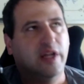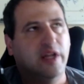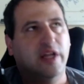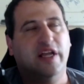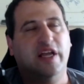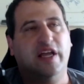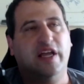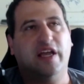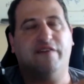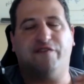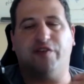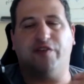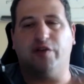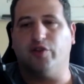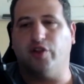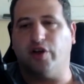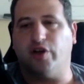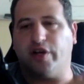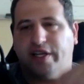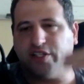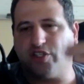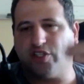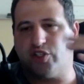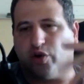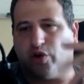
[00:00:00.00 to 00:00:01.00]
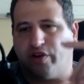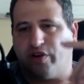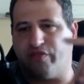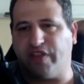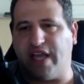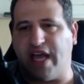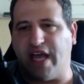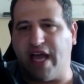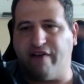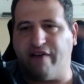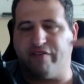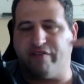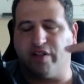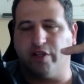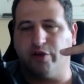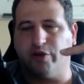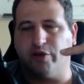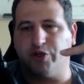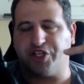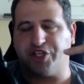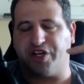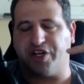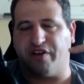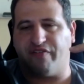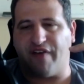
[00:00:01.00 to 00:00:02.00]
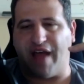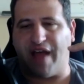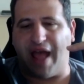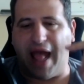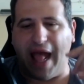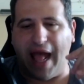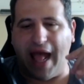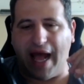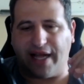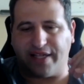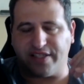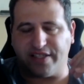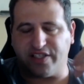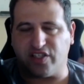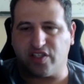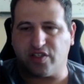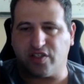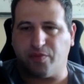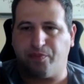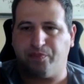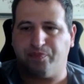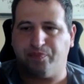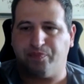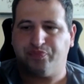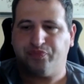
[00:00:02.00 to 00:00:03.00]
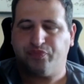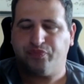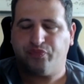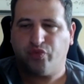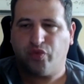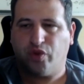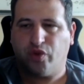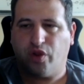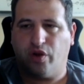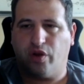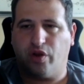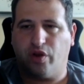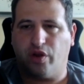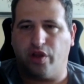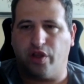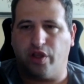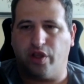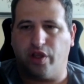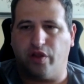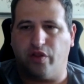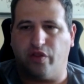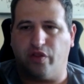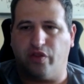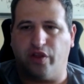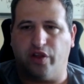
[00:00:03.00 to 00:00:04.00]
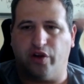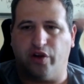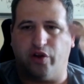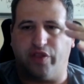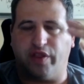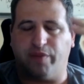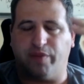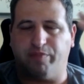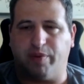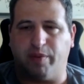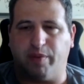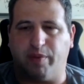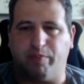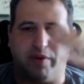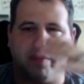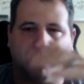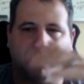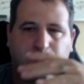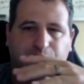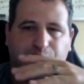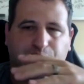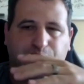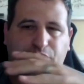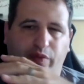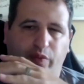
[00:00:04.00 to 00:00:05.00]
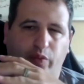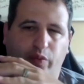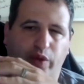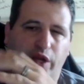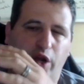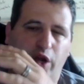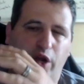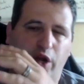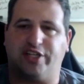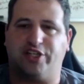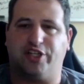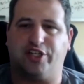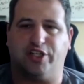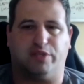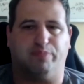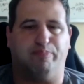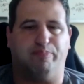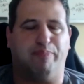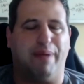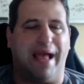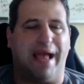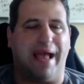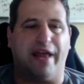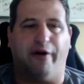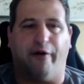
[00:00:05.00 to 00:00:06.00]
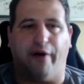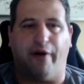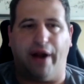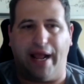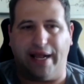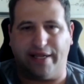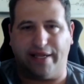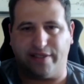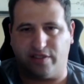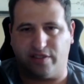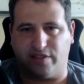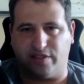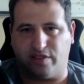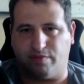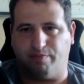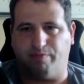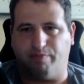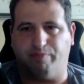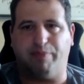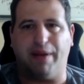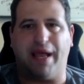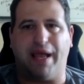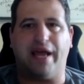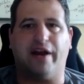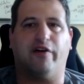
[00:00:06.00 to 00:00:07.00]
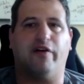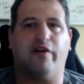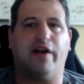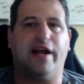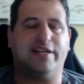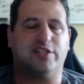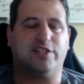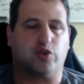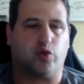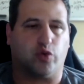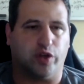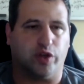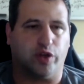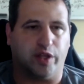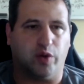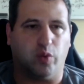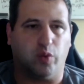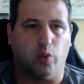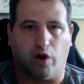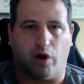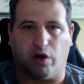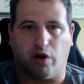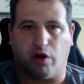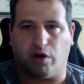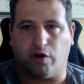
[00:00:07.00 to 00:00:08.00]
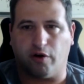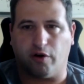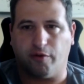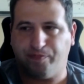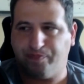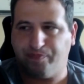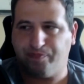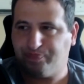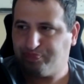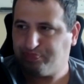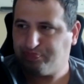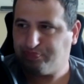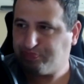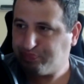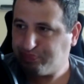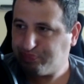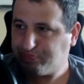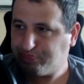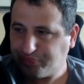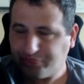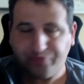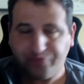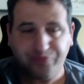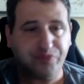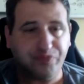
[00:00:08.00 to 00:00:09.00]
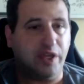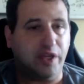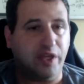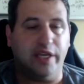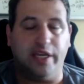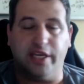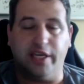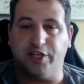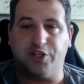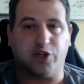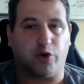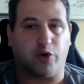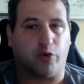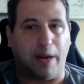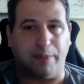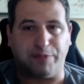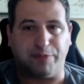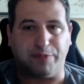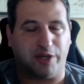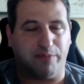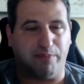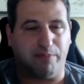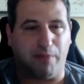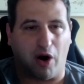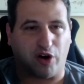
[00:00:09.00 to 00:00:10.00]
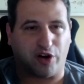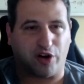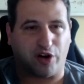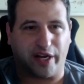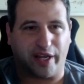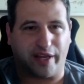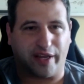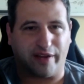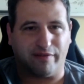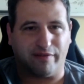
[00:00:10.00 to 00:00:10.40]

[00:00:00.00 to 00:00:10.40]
If you look at sort of the evolution of ads, we go back to like just banner ads. Banner ads really were interruption marketing.